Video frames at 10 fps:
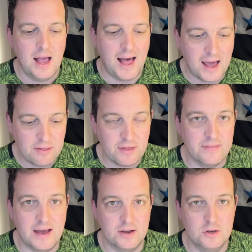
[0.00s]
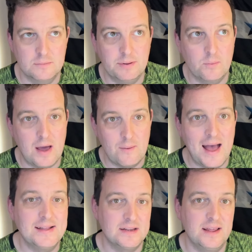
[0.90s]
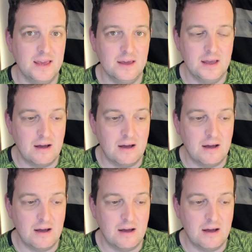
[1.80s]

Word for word: I think that could be where we're heading here.